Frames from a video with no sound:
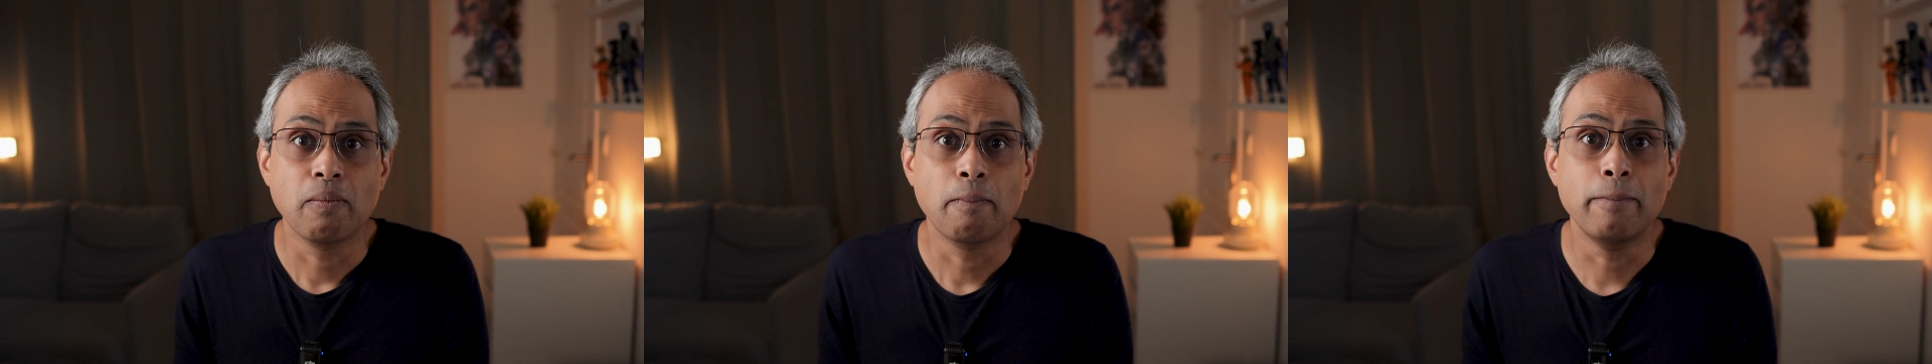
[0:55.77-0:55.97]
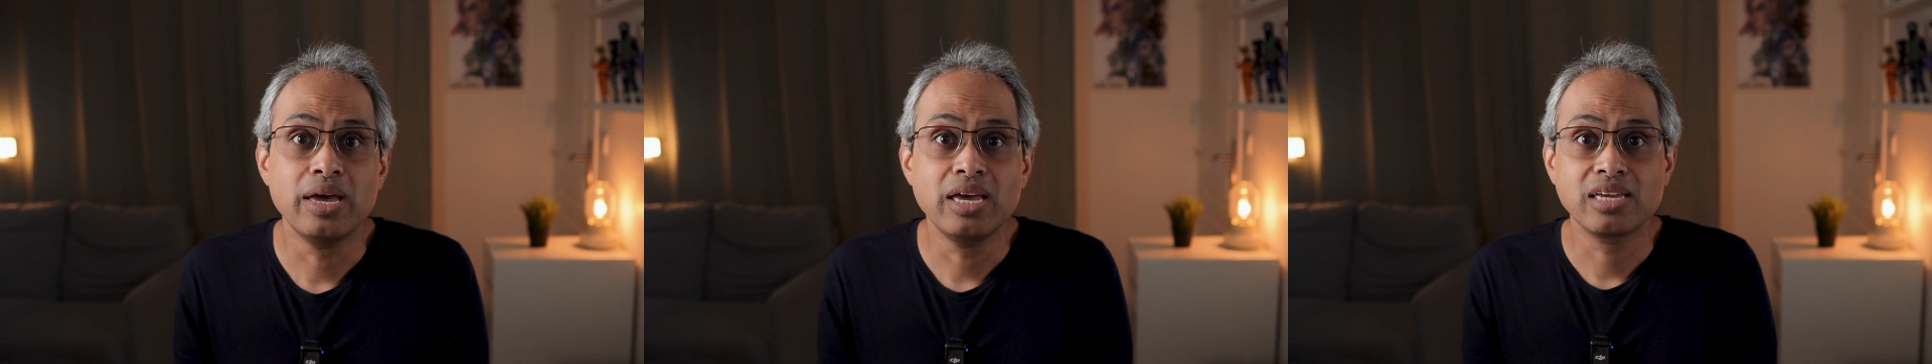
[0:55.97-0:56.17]

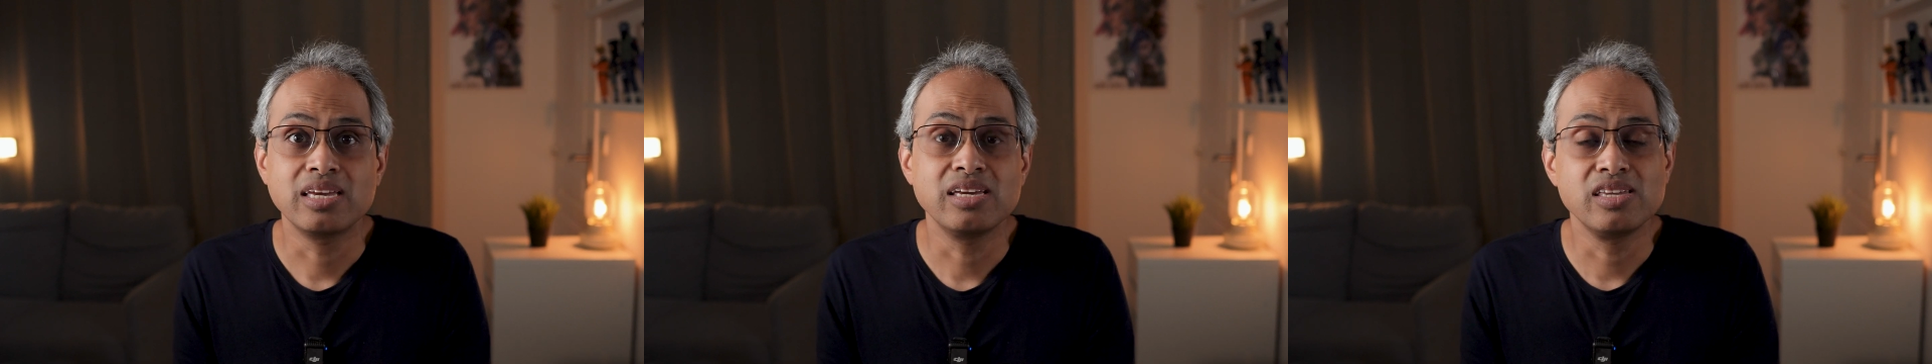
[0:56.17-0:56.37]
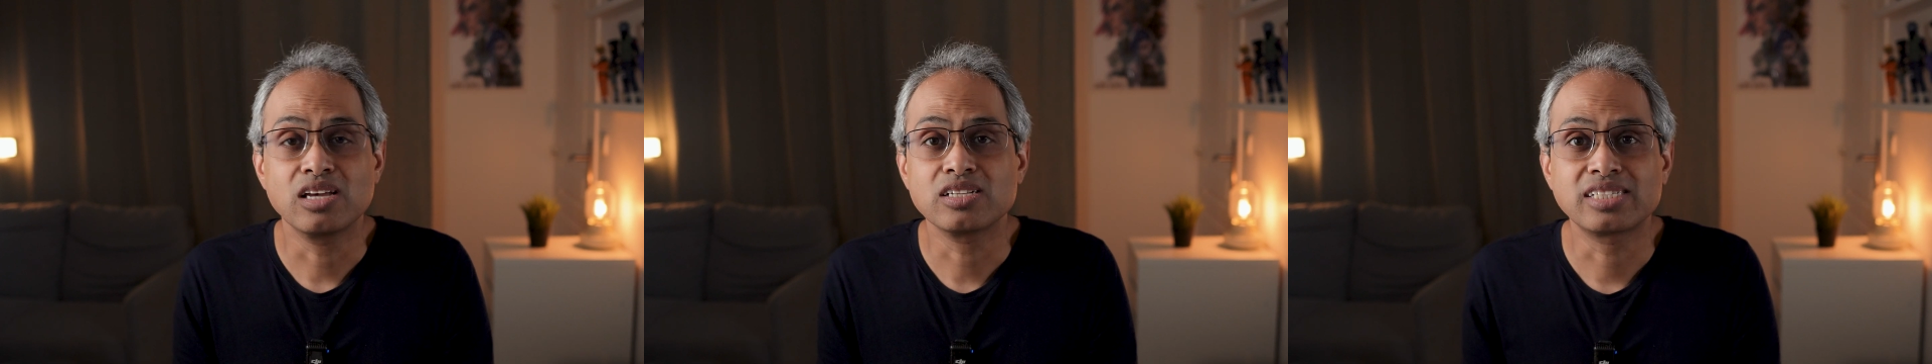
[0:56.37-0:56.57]

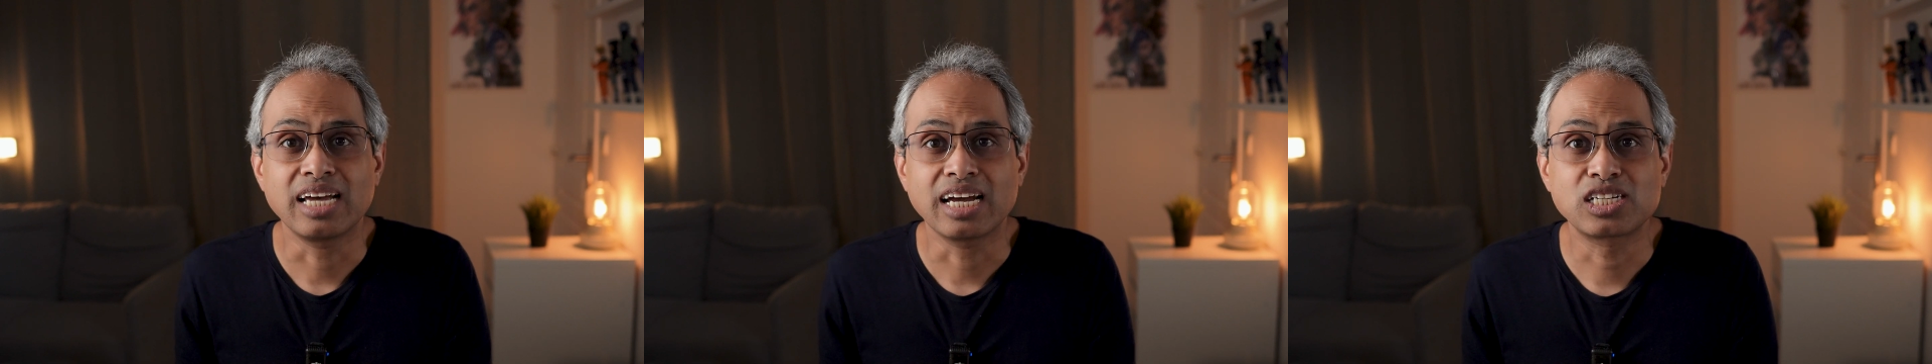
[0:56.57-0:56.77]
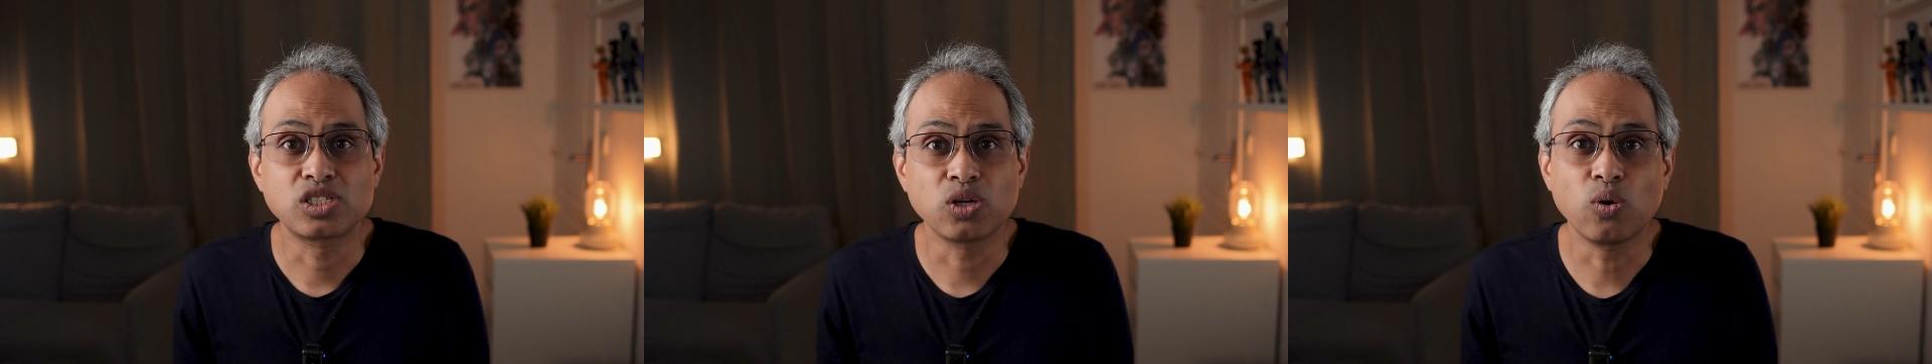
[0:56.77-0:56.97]
making your
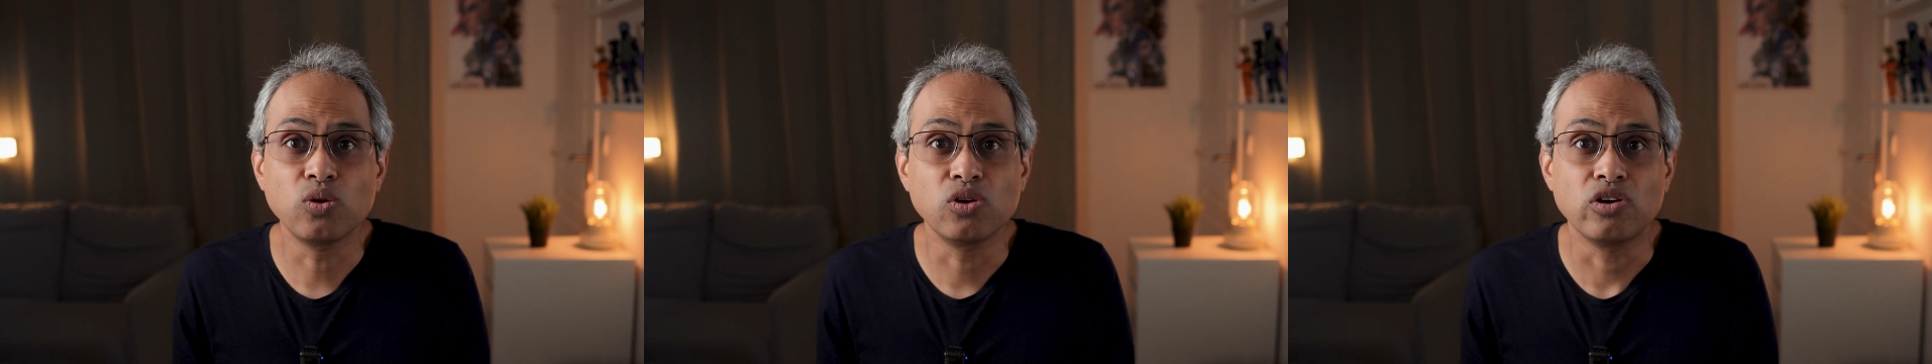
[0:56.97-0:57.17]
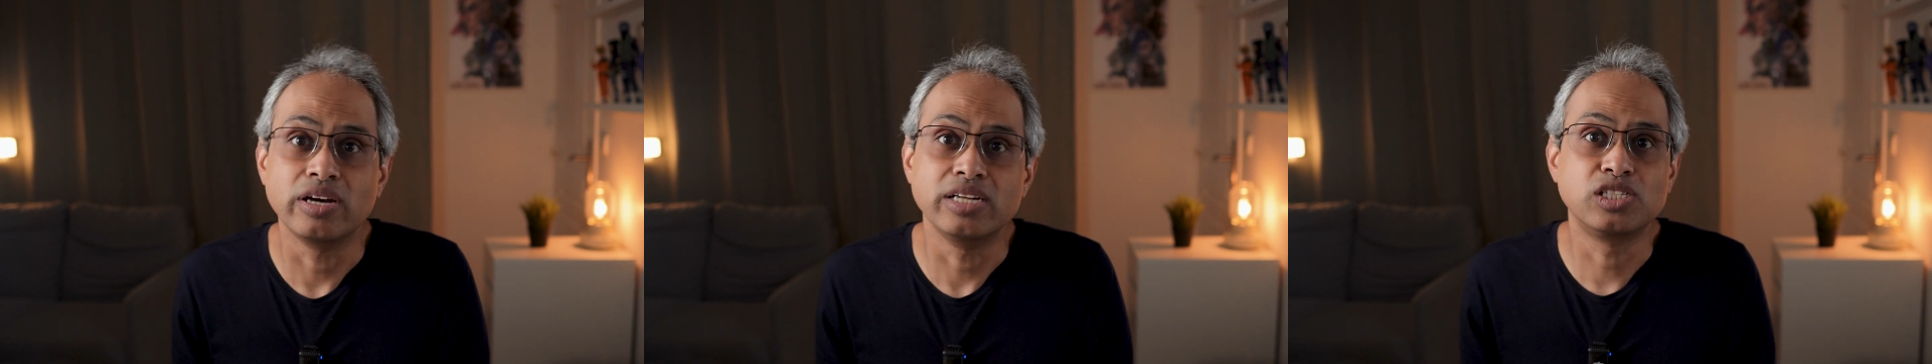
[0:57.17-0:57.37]
stack
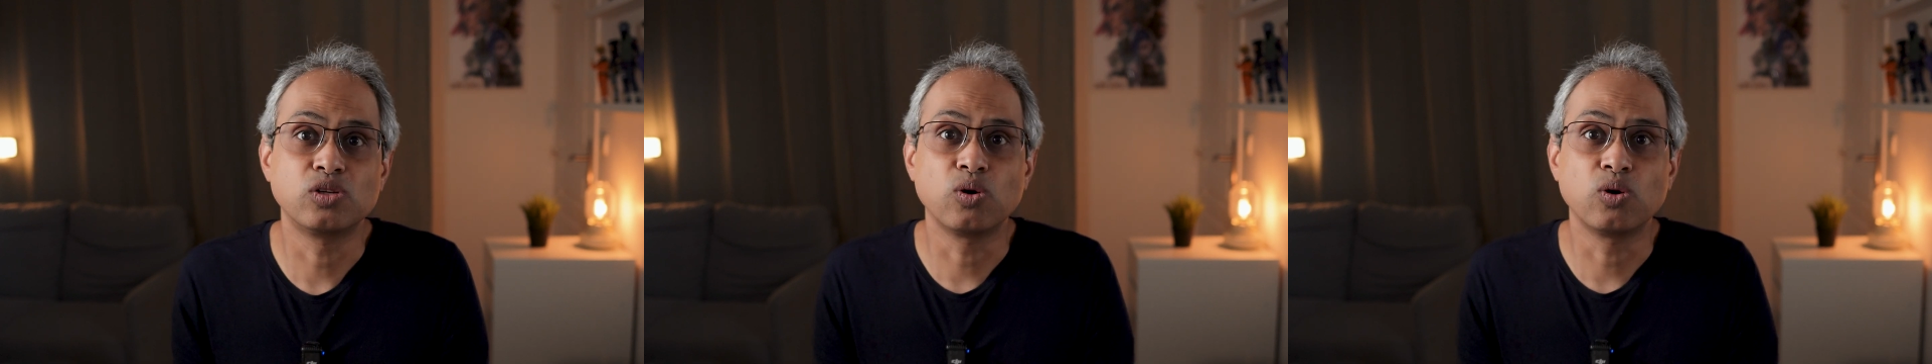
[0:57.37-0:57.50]
taller and